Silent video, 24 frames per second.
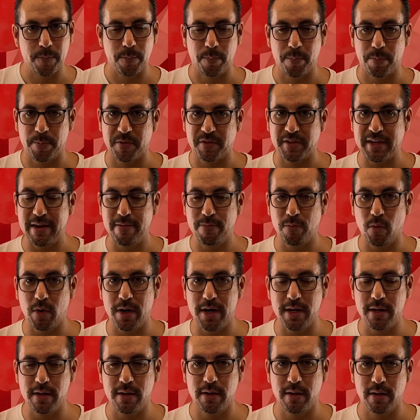save
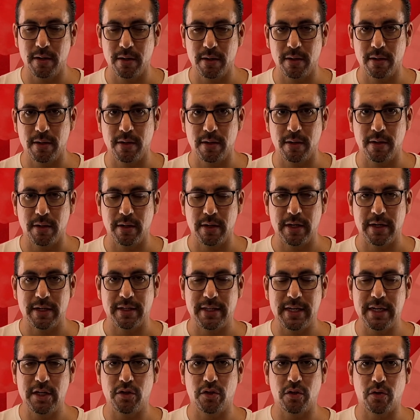one,
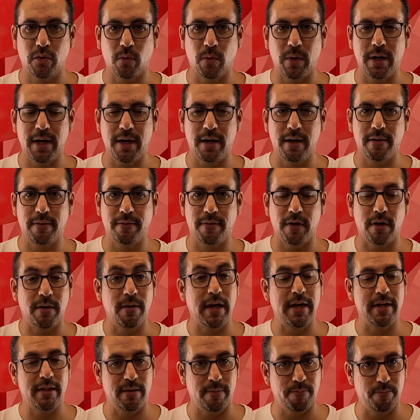these 12 are
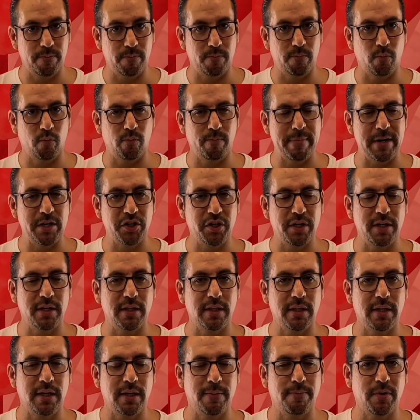mentioned in
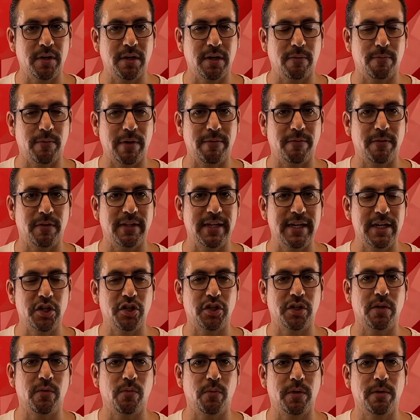the book of
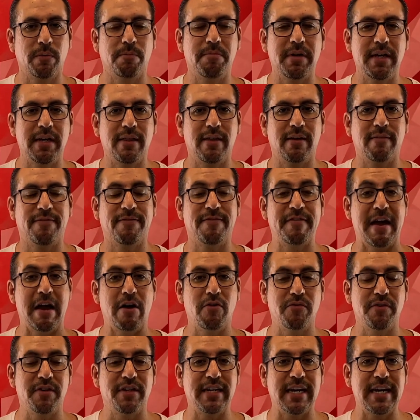Revelation, will be the
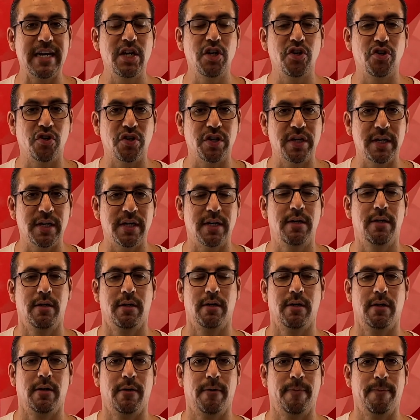foundation
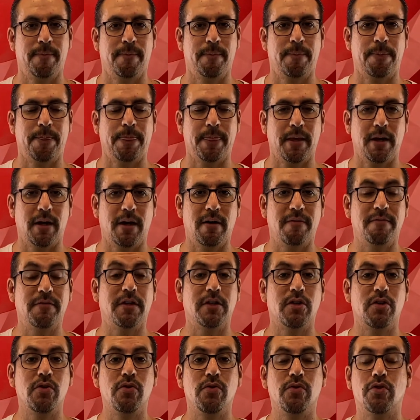of the
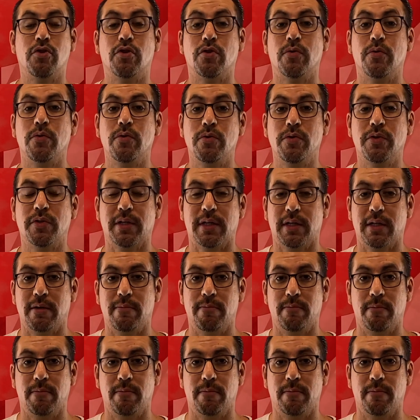new Jerusalem.